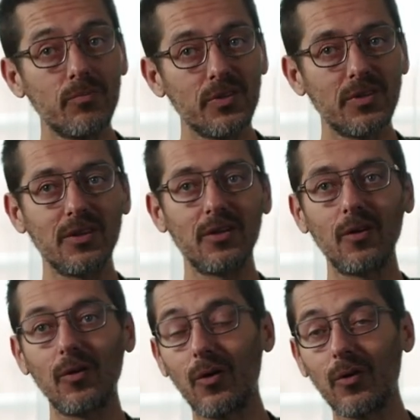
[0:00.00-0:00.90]

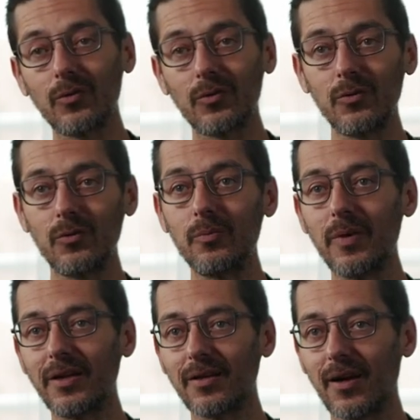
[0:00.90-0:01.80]
single or two
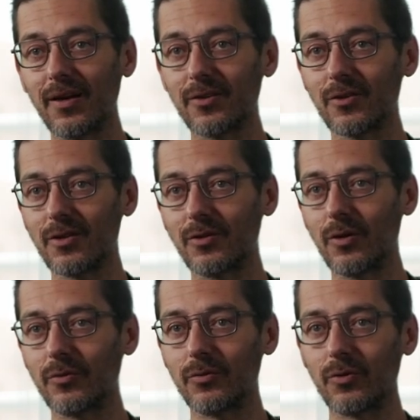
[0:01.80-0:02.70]
main characters that
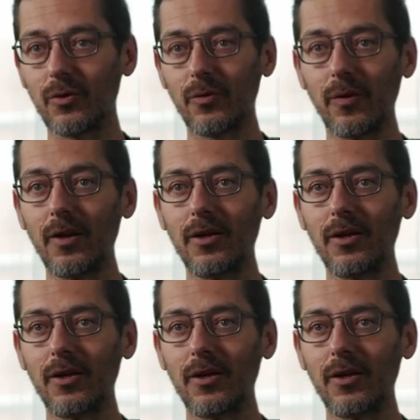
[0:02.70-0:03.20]
you have to follow.